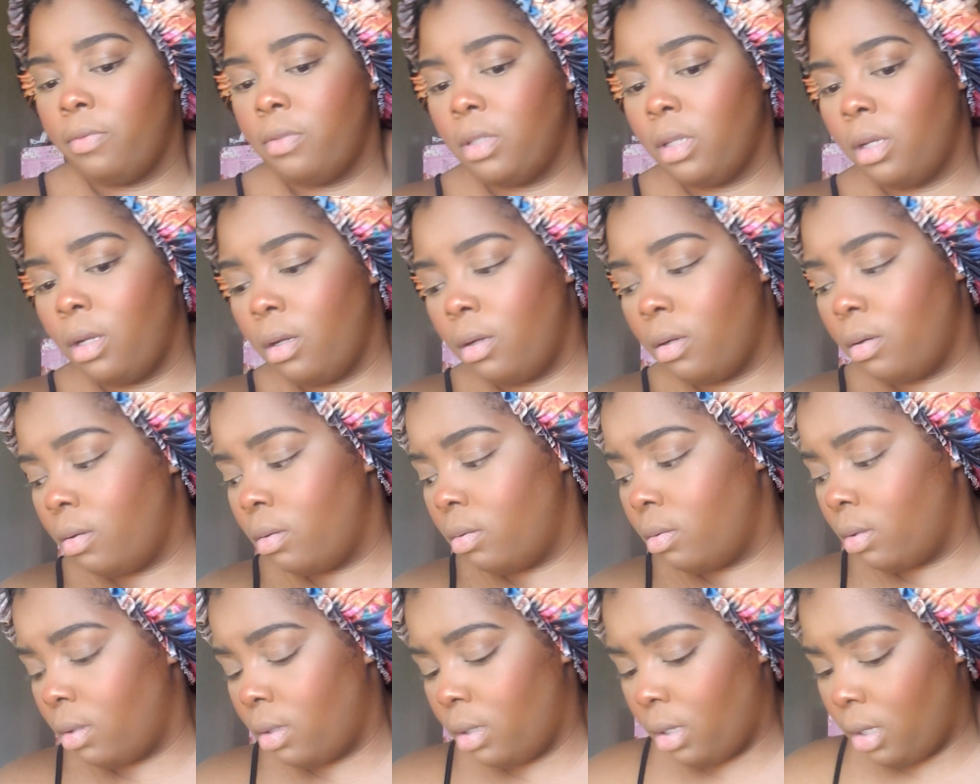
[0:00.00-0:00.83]

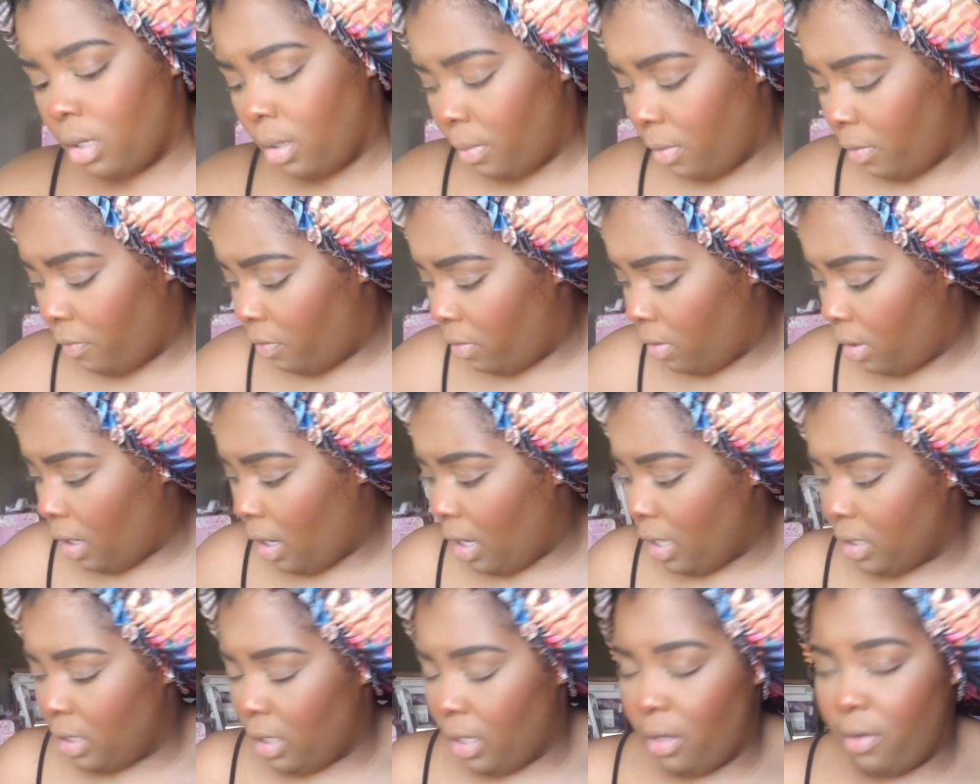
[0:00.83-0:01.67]
So um, if you
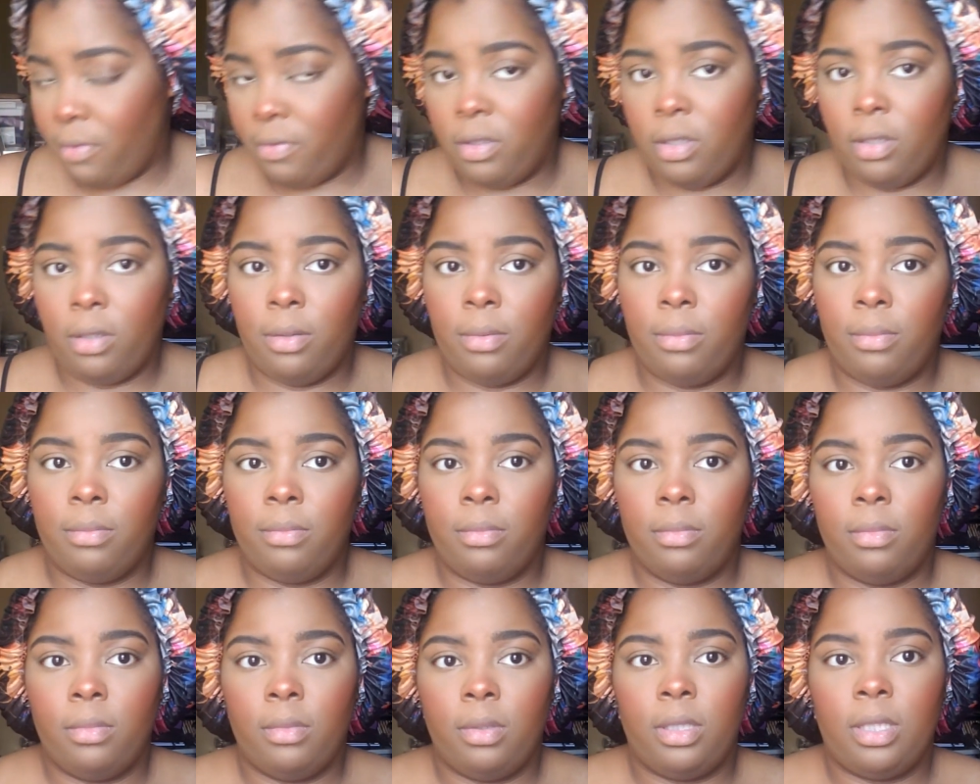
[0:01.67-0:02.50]
guys have some
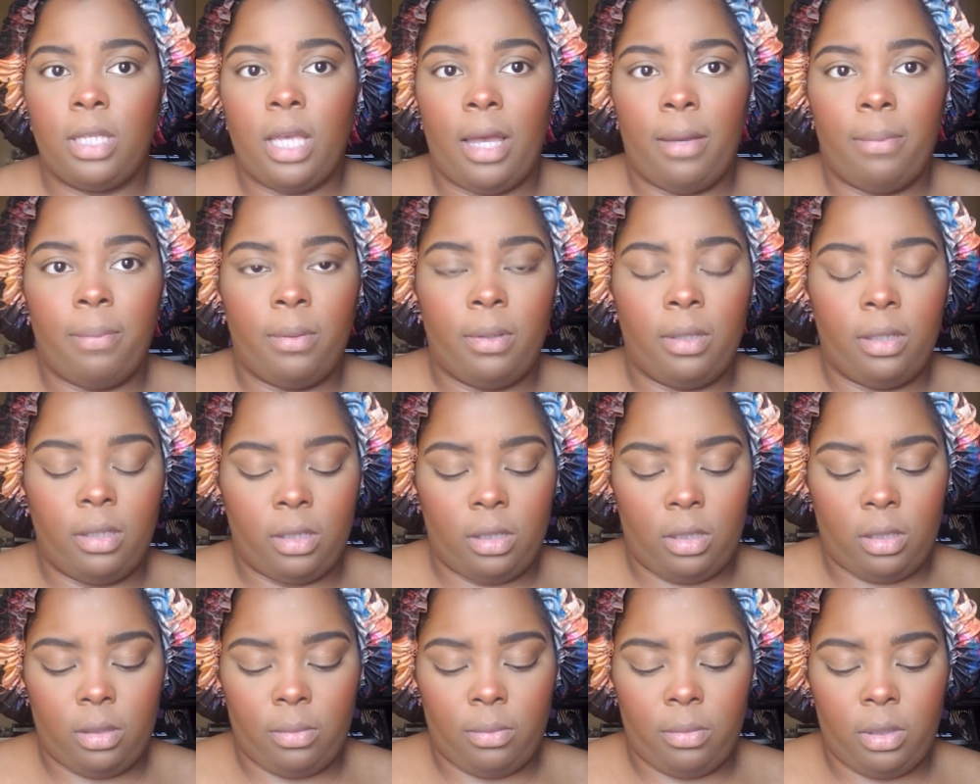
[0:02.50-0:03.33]

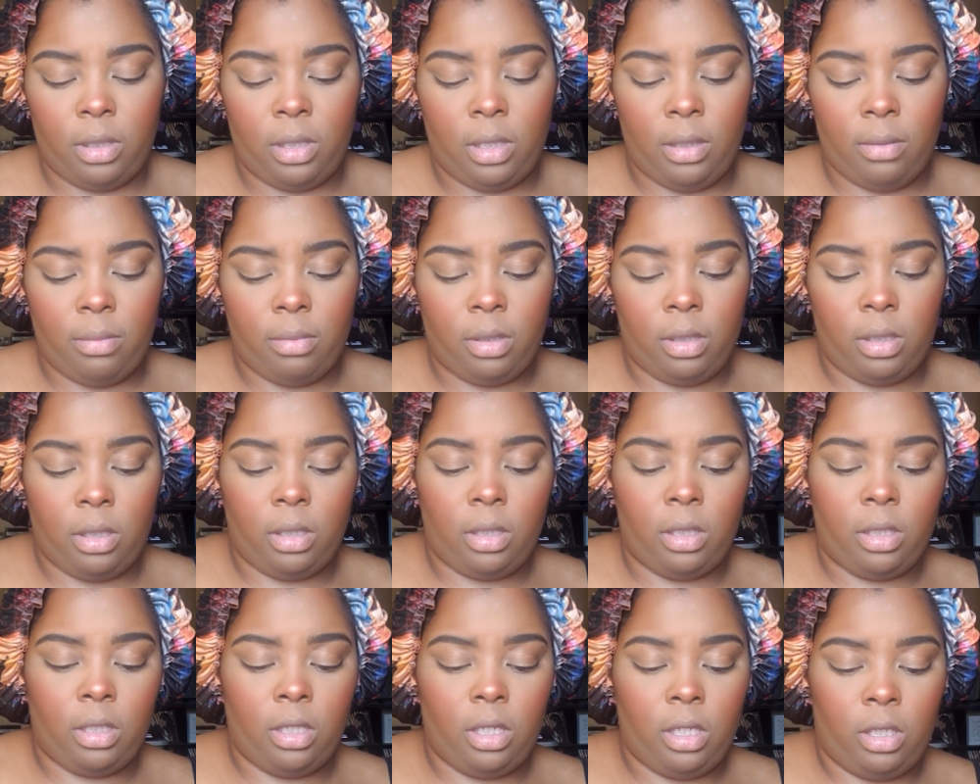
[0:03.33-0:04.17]
topics, some
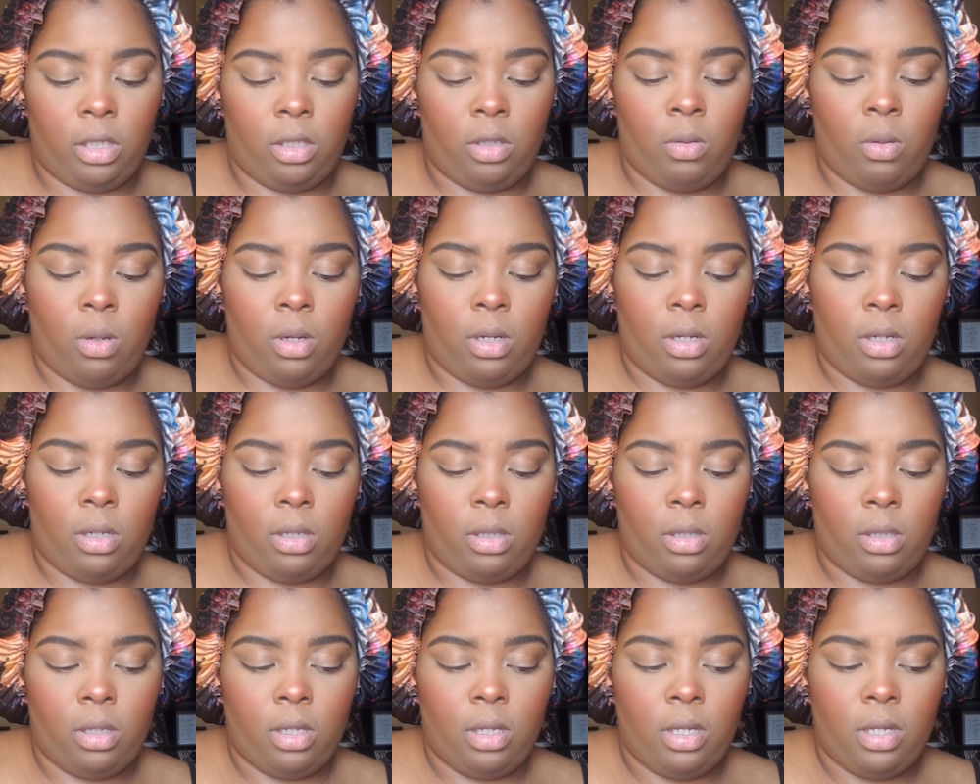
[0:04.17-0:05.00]
subjects that you want
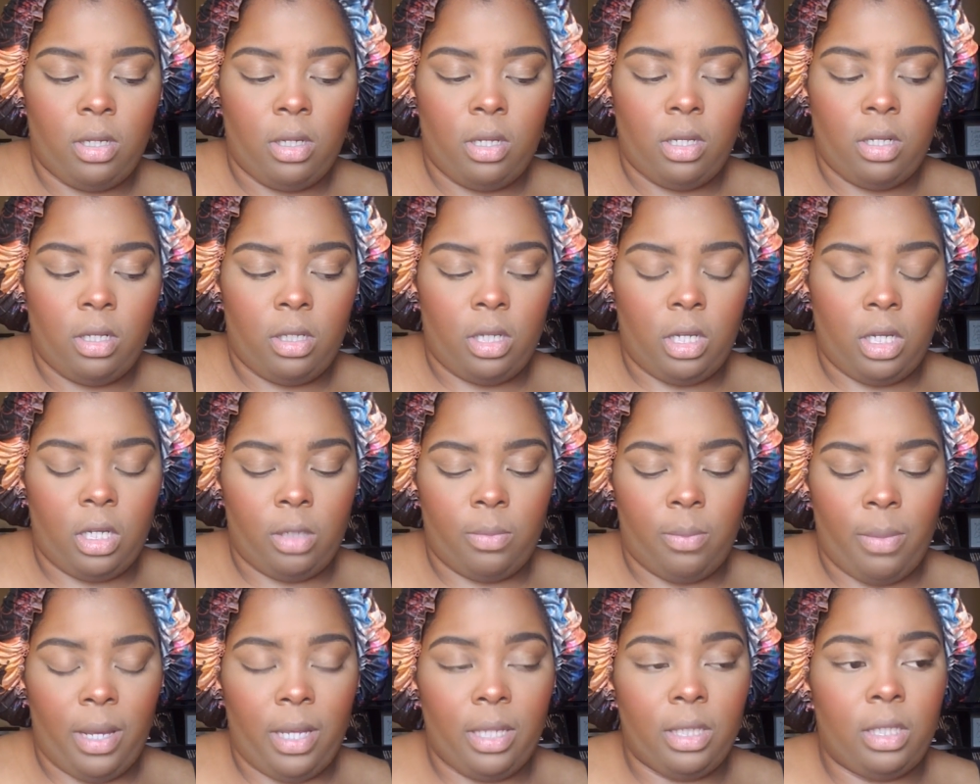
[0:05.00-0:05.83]
to
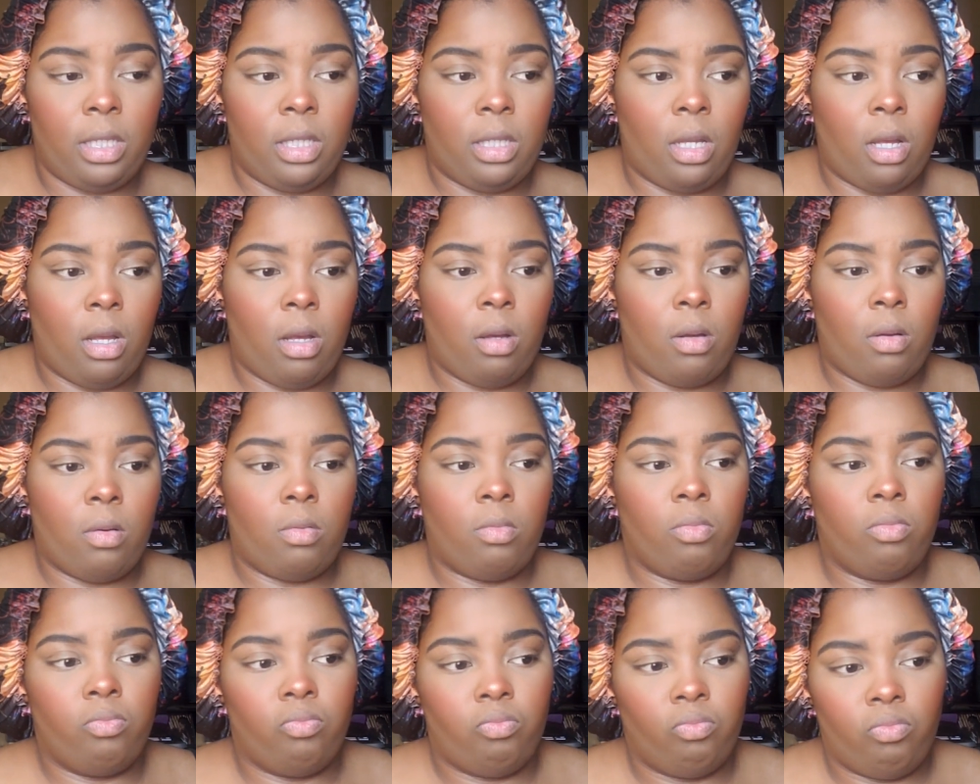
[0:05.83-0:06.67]
touch bases
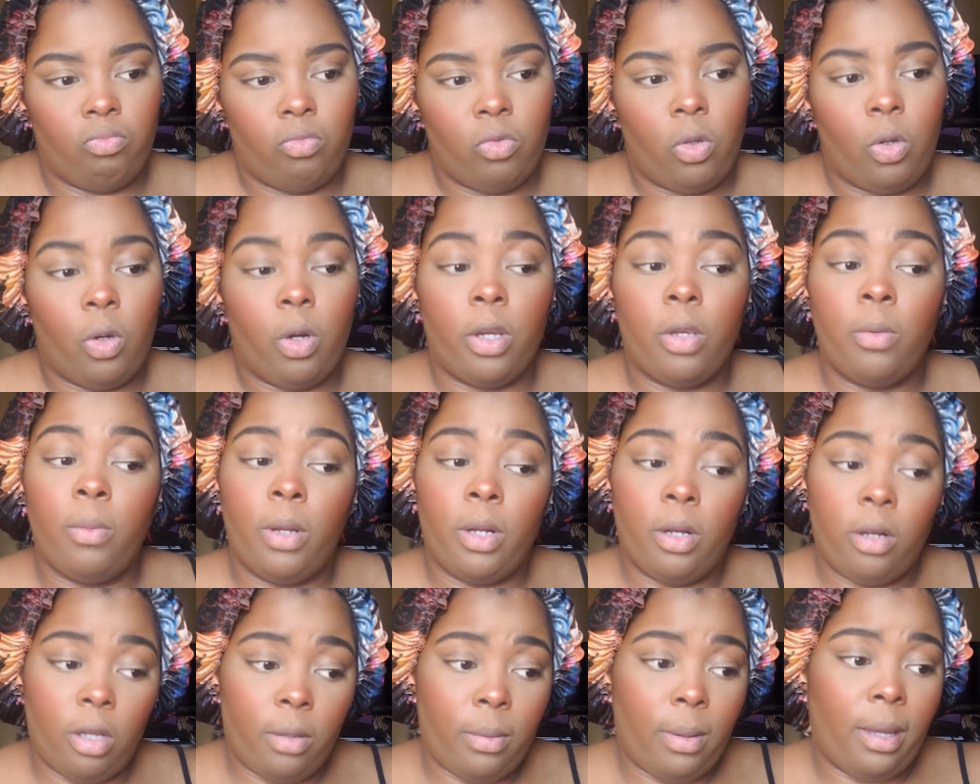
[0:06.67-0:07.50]
on, or you
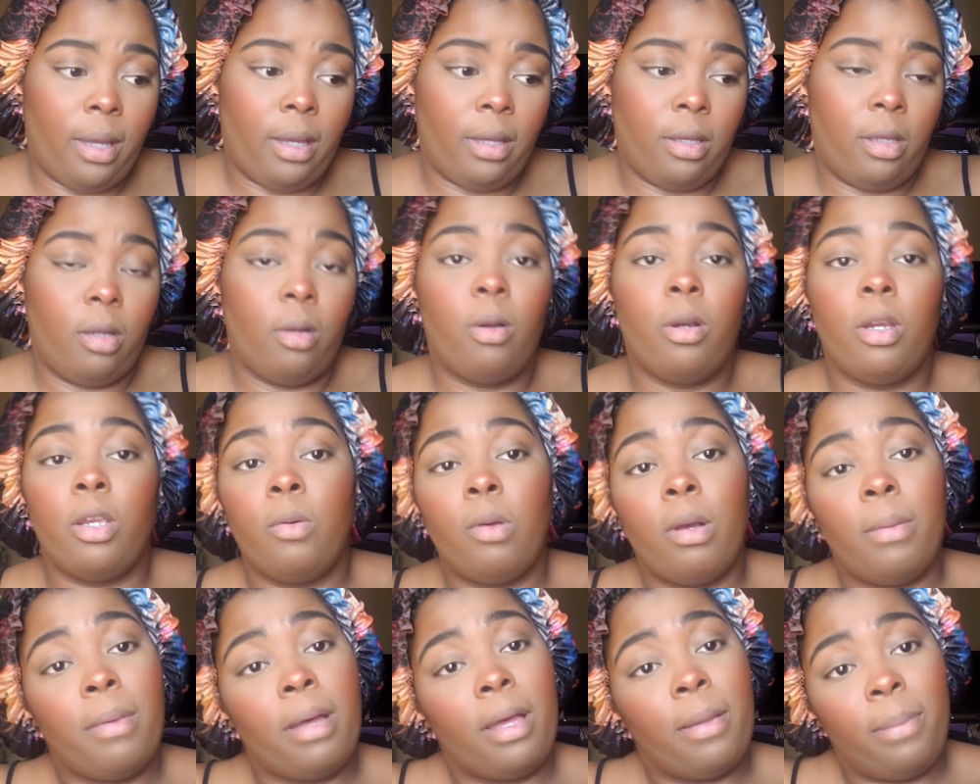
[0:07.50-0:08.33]
want to know about, or you
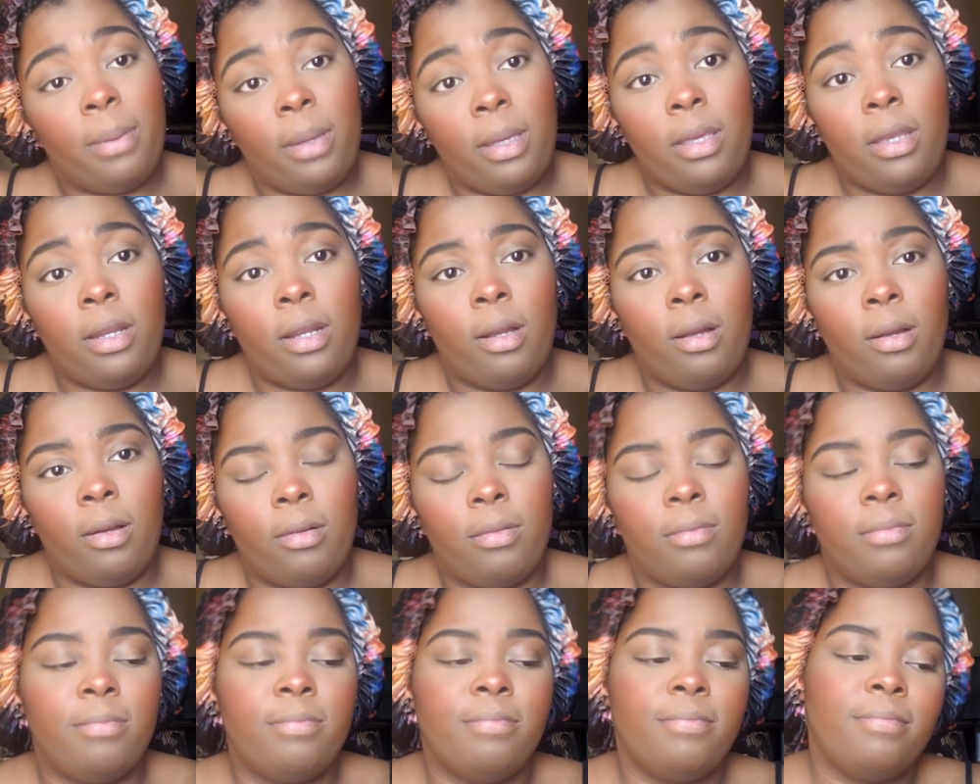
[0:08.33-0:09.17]
want my opinion
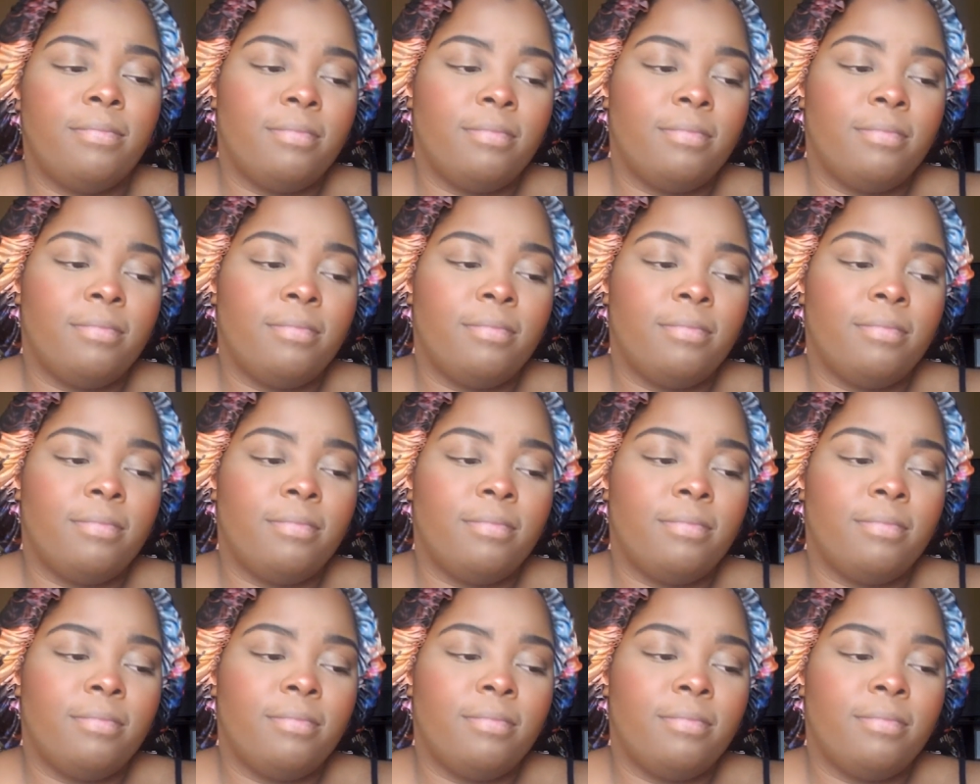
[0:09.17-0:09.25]
on,